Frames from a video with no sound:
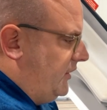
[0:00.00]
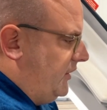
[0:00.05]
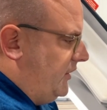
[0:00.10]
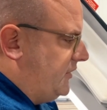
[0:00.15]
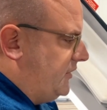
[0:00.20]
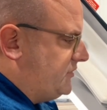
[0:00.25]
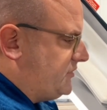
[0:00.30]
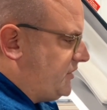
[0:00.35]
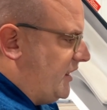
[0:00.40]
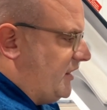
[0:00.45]

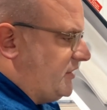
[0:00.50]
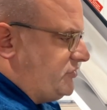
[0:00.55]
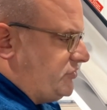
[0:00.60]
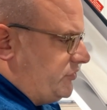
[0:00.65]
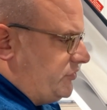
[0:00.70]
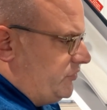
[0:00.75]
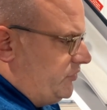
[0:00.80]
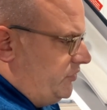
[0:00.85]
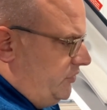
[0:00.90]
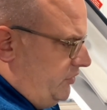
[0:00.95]
is as
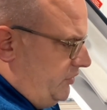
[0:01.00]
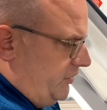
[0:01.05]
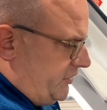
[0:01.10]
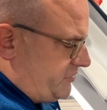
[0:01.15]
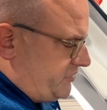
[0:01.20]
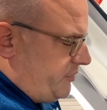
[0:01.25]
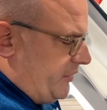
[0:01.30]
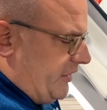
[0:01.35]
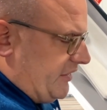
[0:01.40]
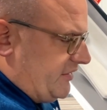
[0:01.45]
you
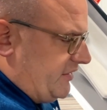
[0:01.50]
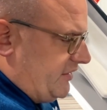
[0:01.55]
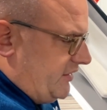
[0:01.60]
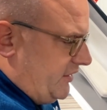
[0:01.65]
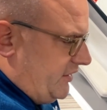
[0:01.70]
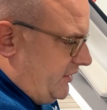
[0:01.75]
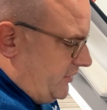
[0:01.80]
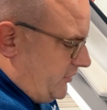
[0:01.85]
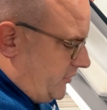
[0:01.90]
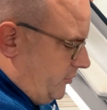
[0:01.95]
expected
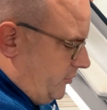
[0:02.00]
it and